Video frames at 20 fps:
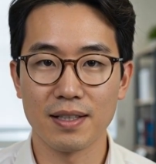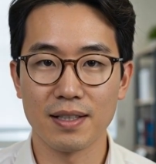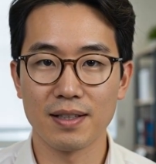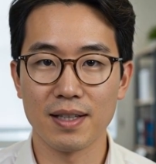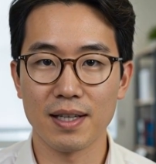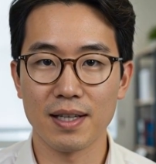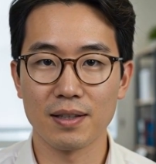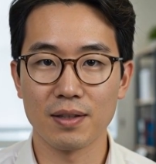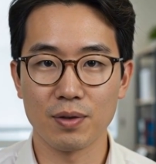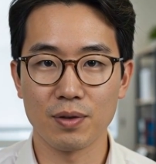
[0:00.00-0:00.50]

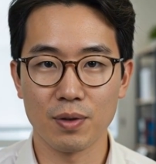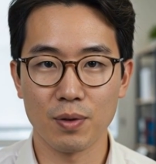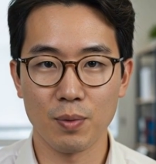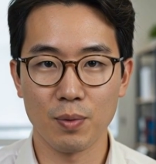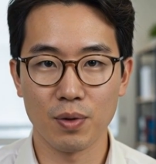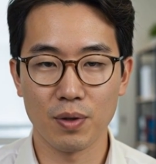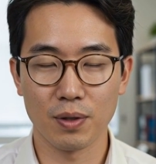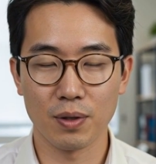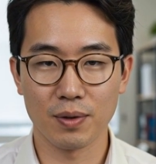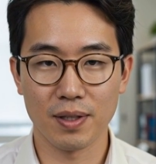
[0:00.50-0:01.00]
designed to
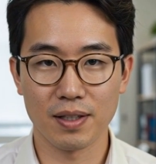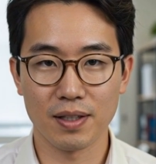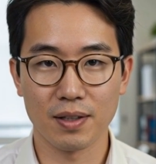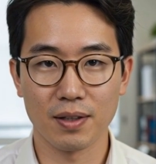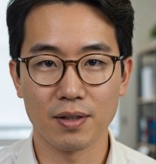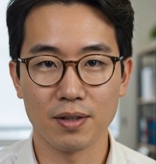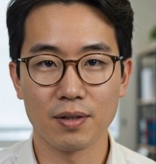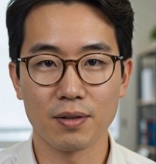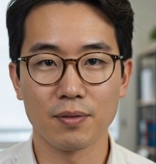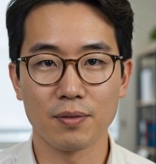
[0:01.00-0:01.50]
reward
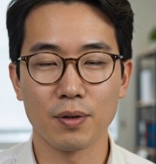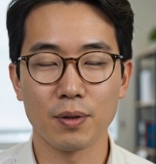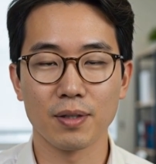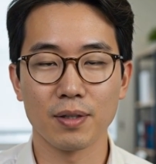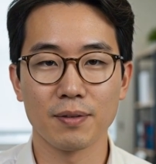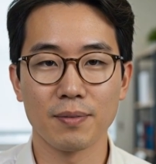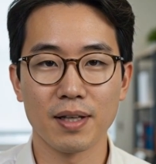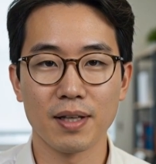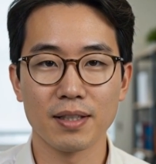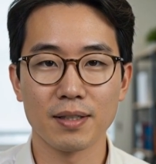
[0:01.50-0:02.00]
researchers for
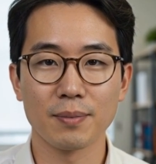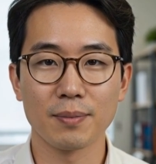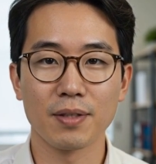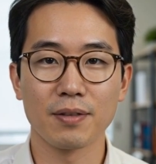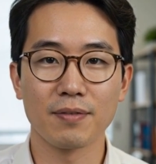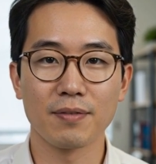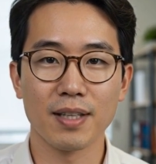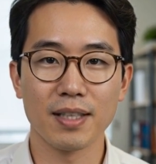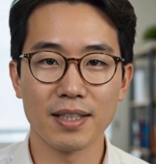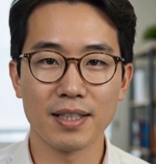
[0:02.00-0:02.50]
responsibly
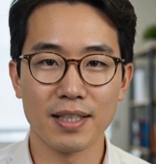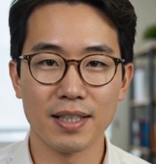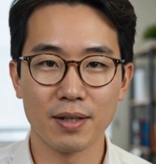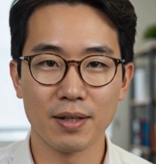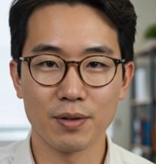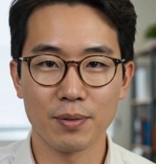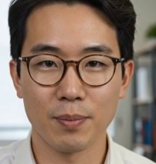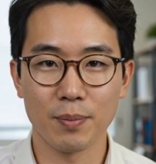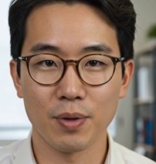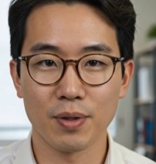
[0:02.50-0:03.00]
finding
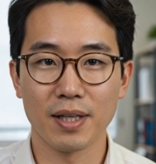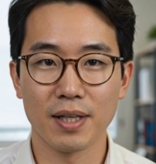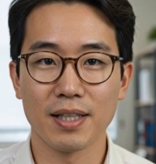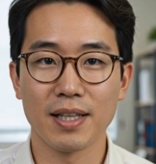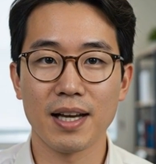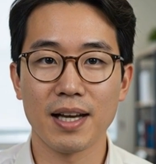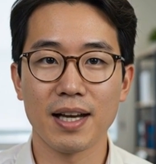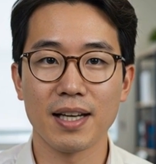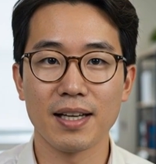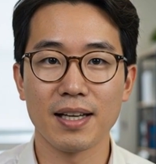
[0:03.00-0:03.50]
and reporting